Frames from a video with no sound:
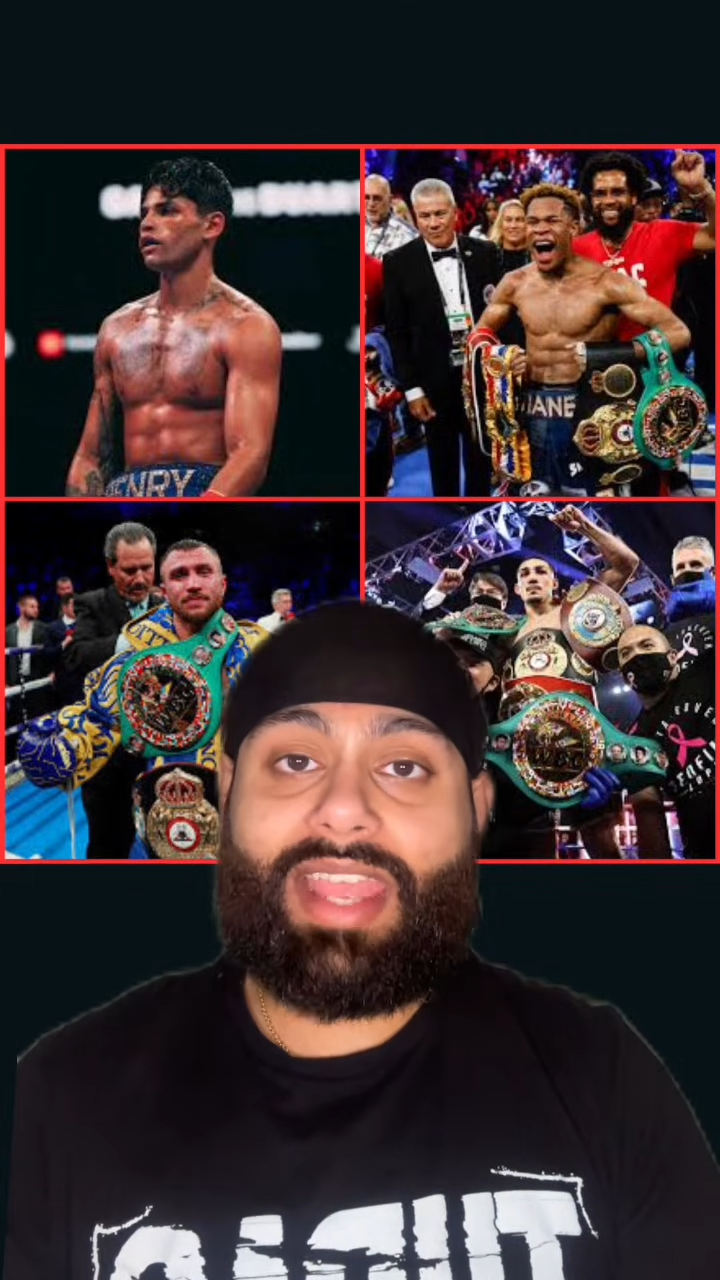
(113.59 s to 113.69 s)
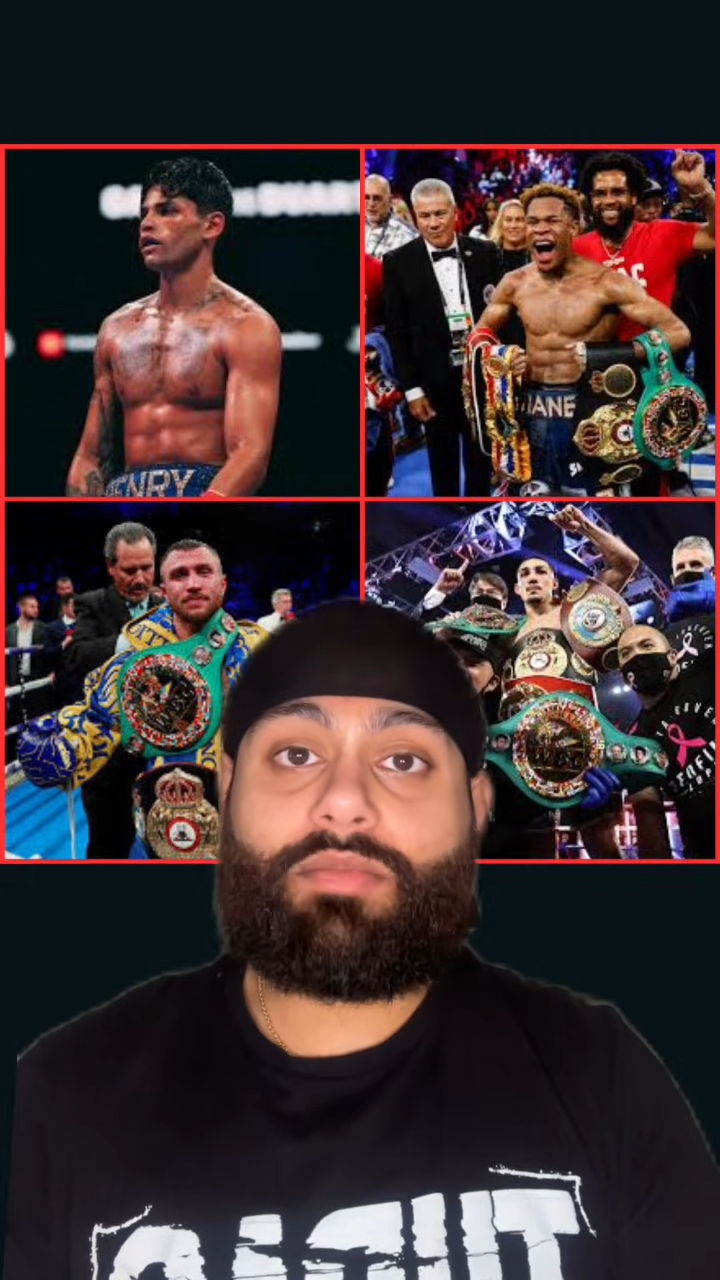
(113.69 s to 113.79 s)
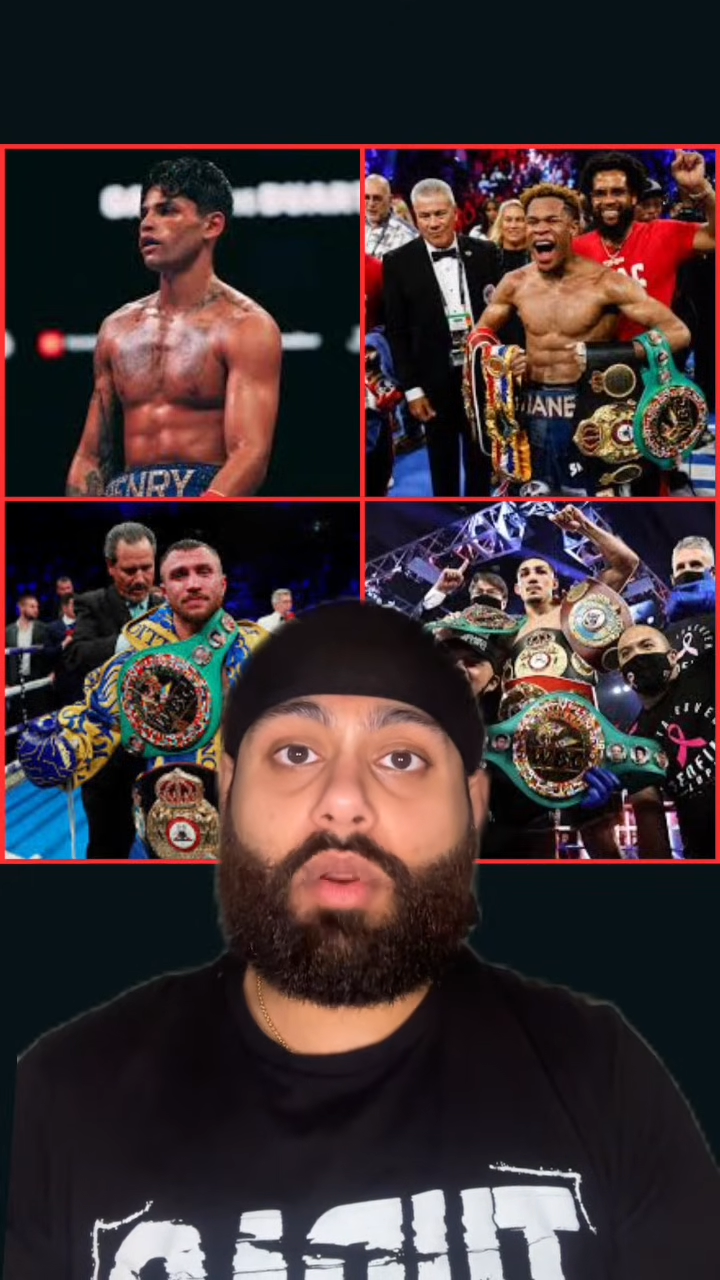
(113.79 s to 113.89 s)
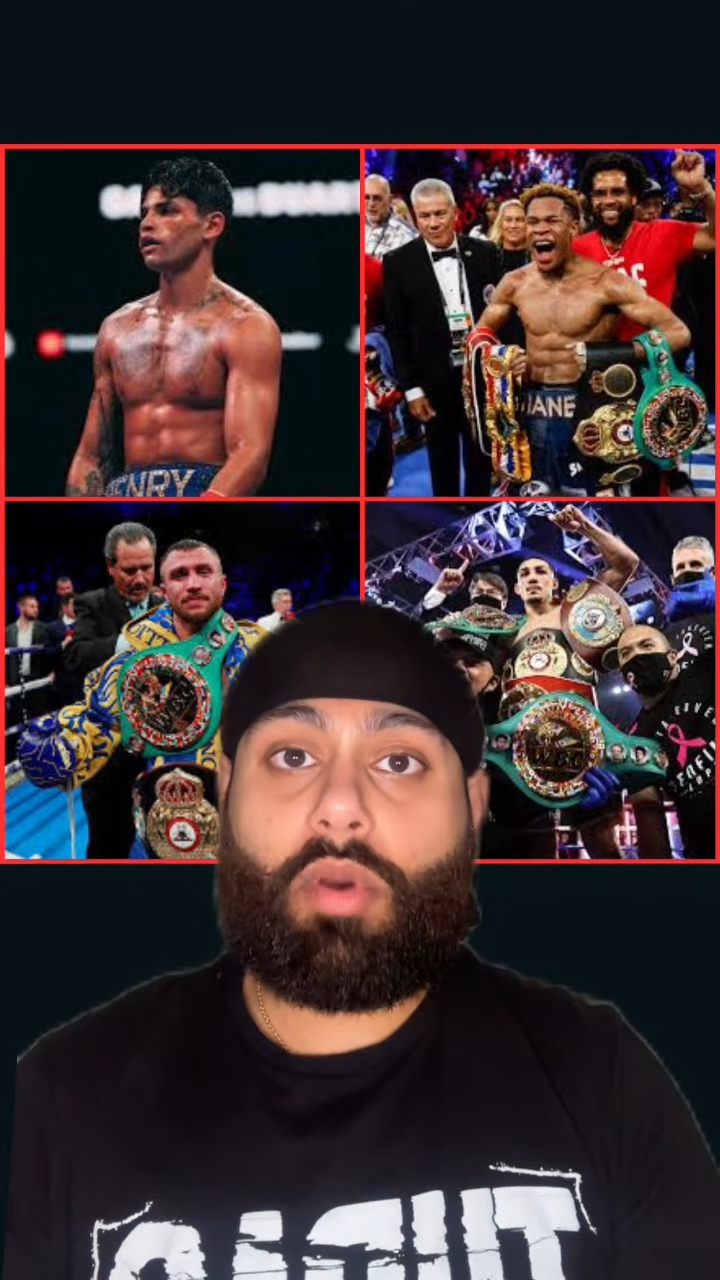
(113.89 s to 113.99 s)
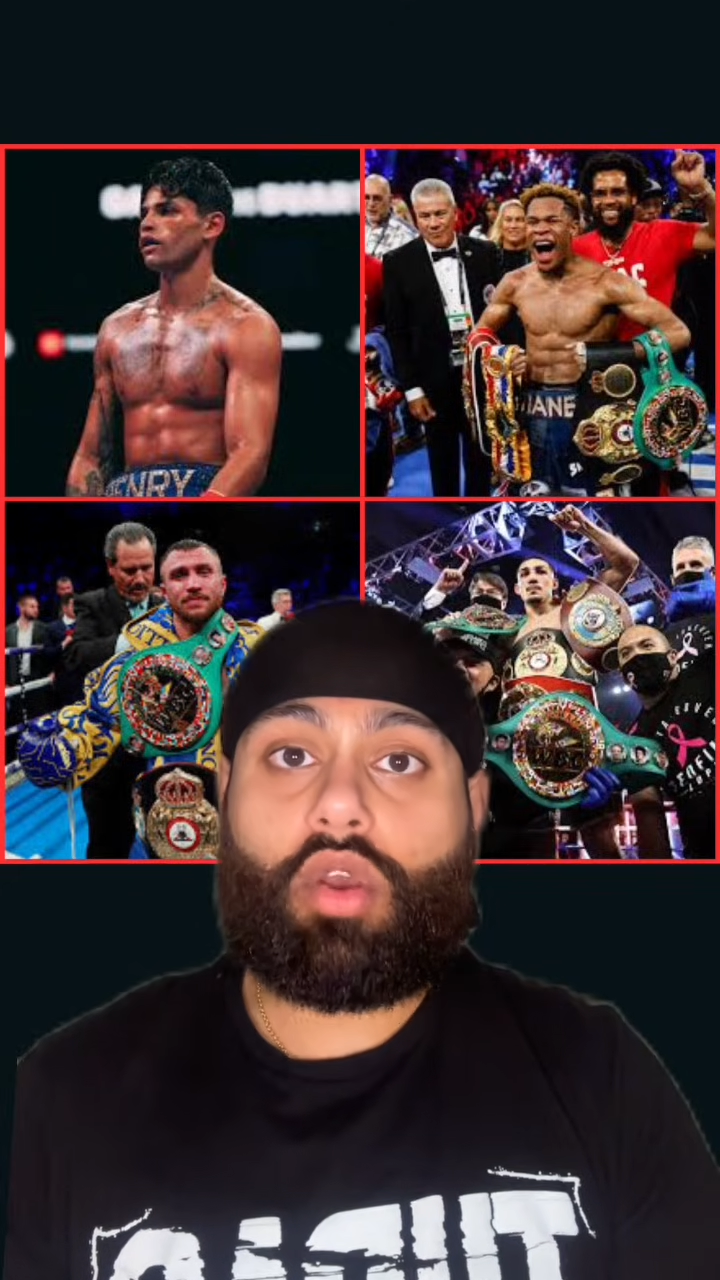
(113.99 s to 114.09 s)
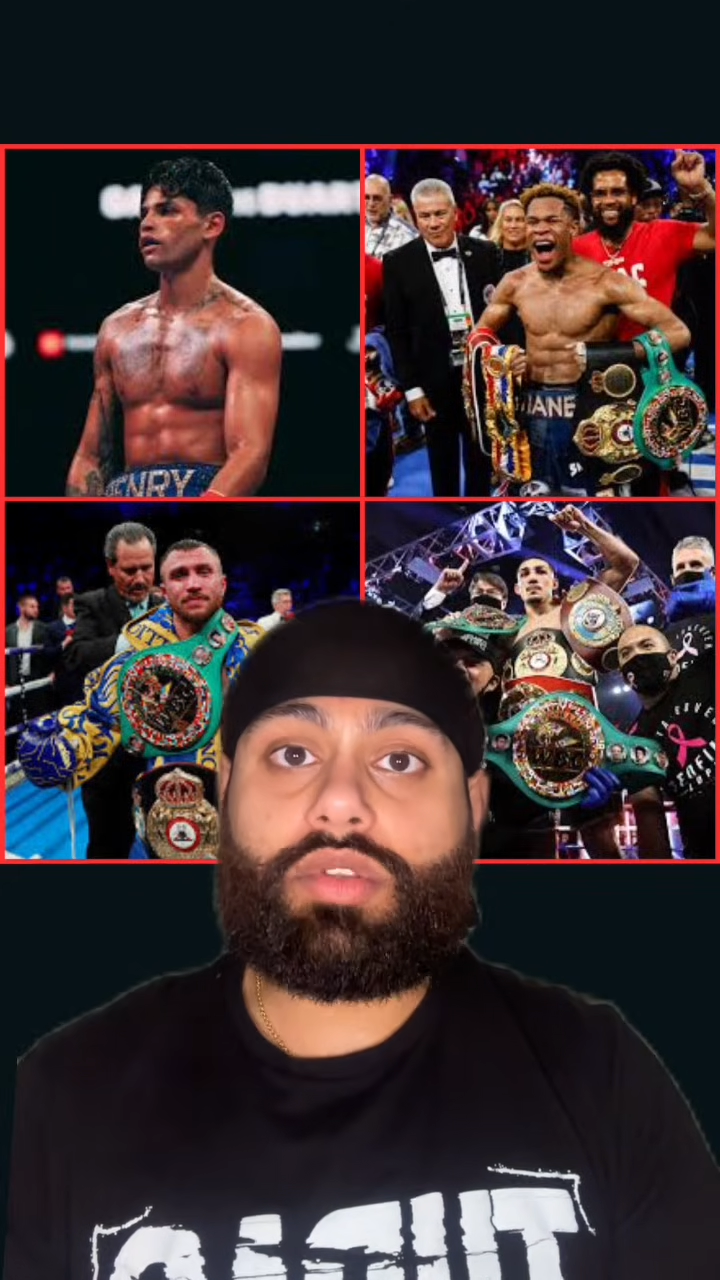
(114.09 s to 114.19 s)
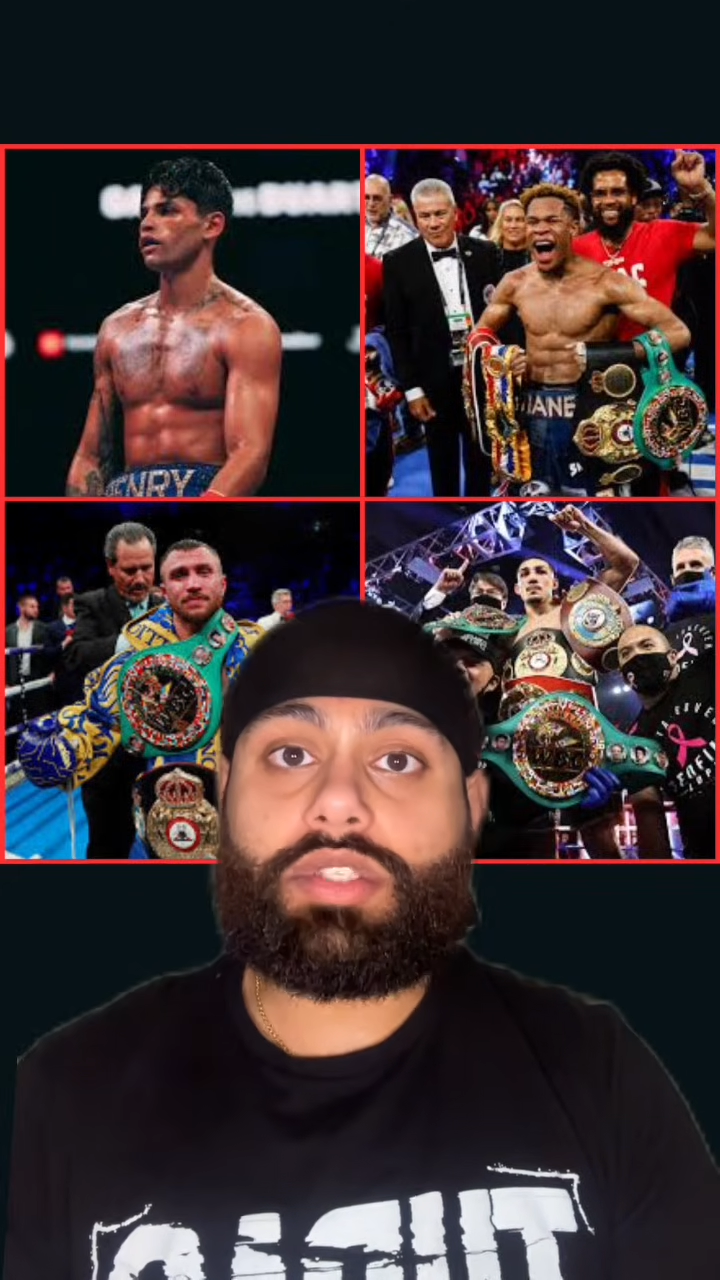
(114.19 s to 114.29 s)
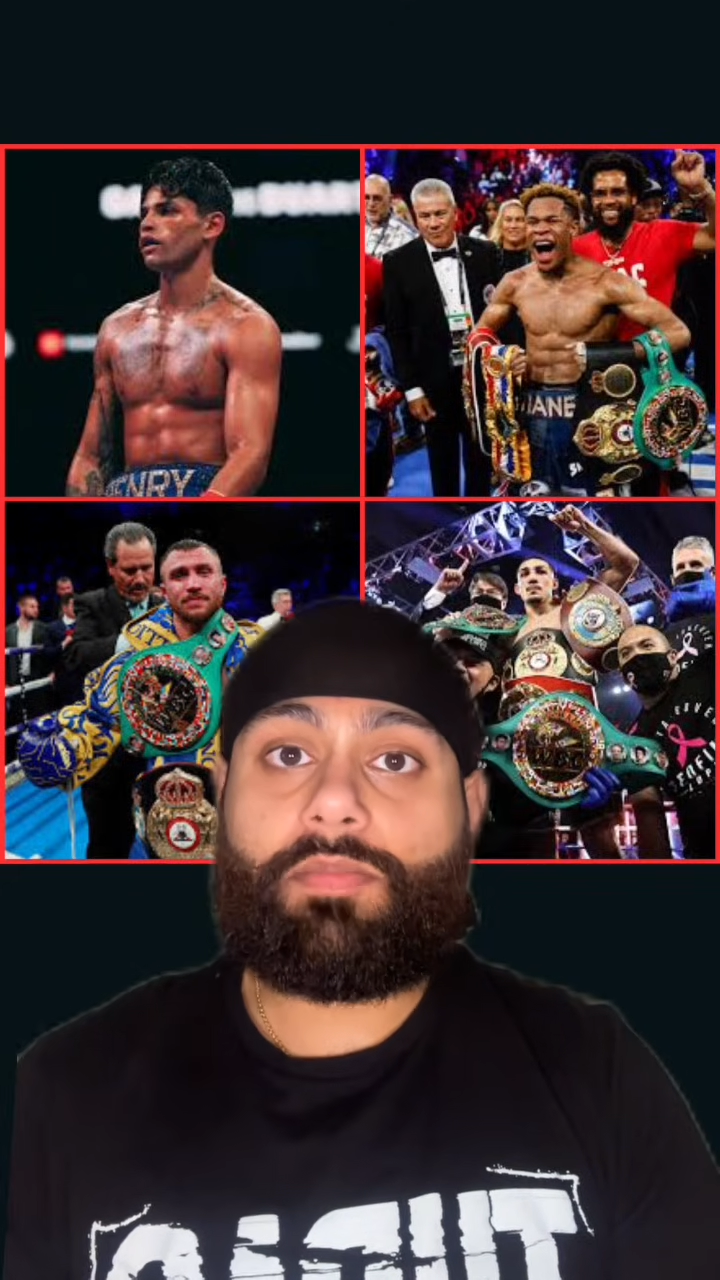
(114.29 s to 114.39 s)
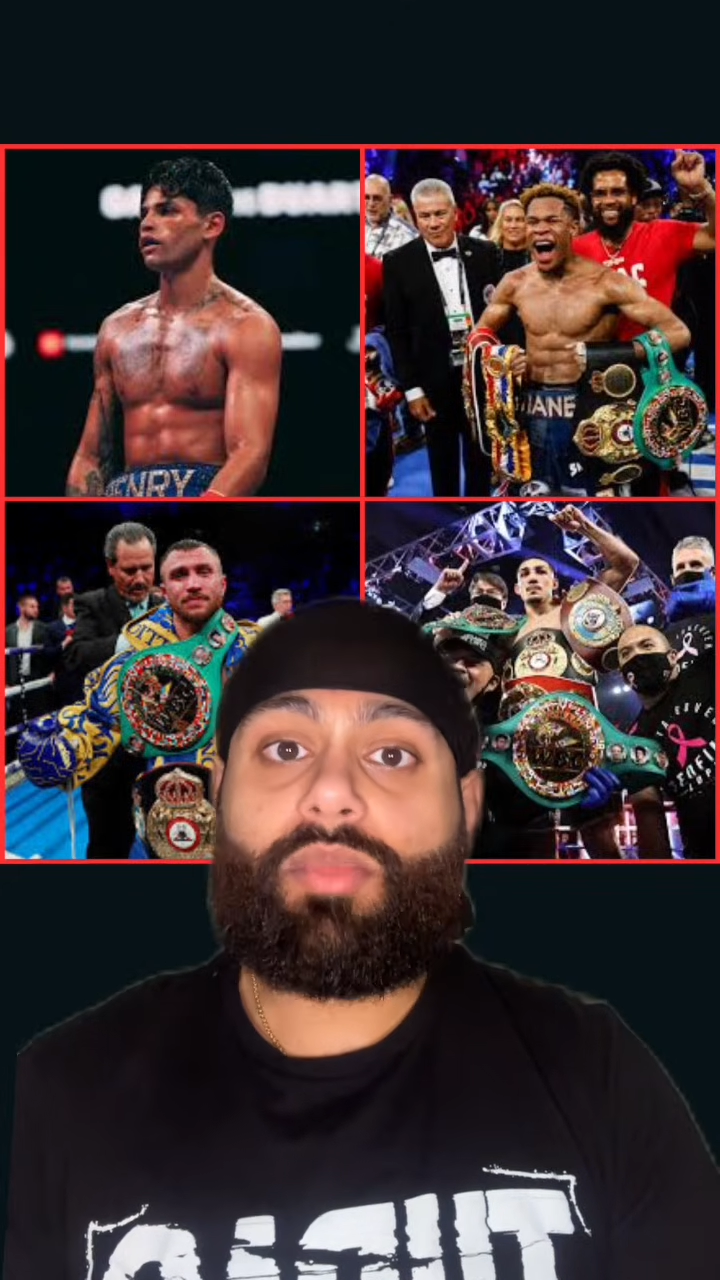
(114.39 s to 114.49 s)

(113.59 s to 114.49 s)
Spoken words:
proposed.